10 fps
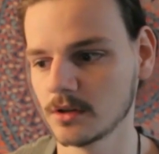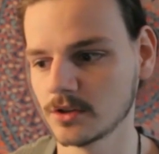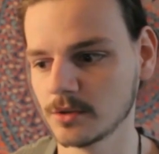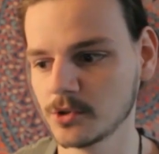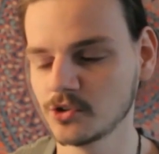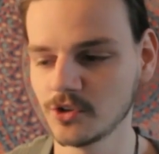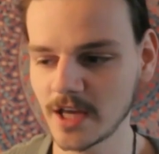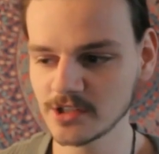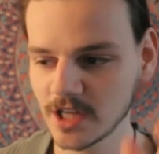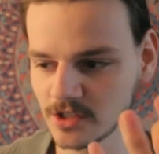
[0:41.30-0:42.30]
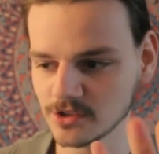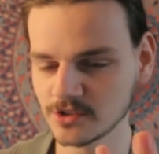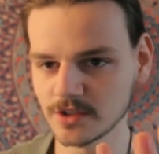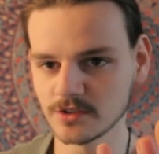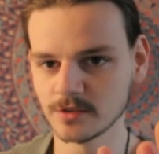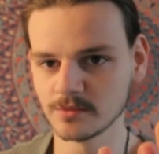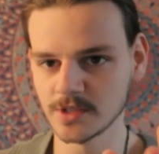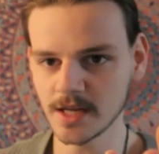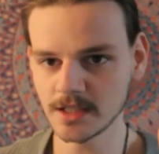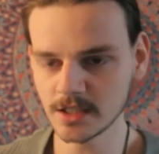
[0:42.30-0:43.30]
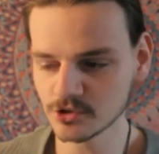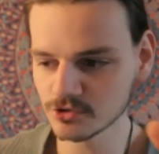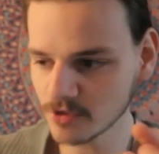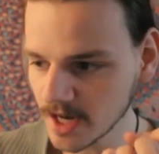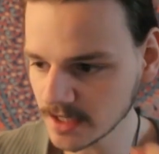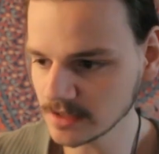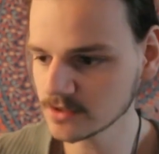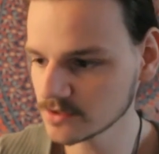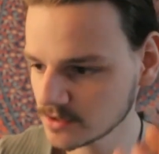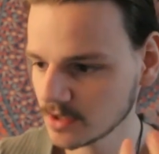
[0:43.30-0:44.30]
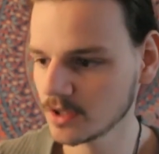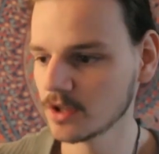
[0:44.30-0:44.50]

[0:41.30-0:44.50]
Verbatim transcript: You know, because education system today, it drains